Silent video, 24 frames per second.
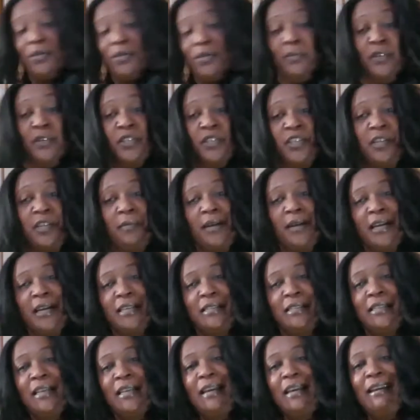much,
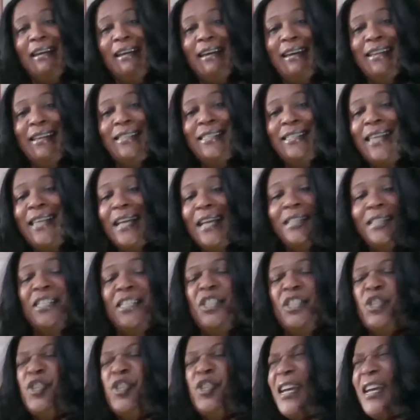because it tends
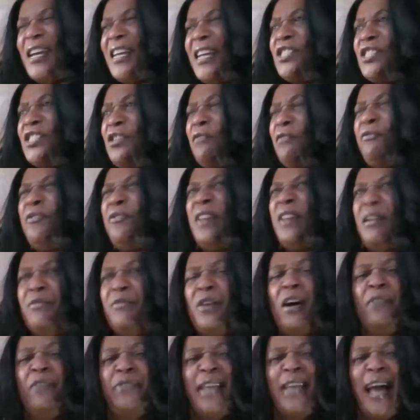to change the flavor
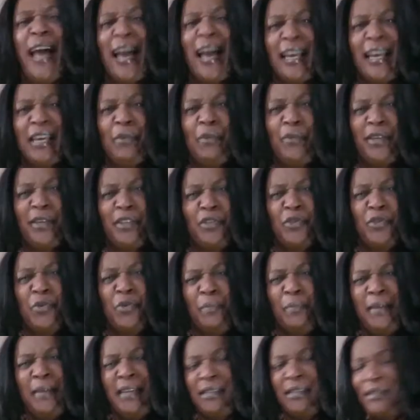of the ackee with the
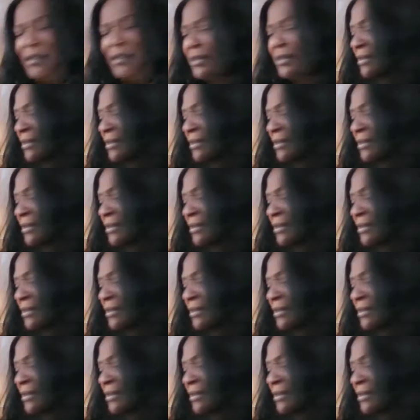tomato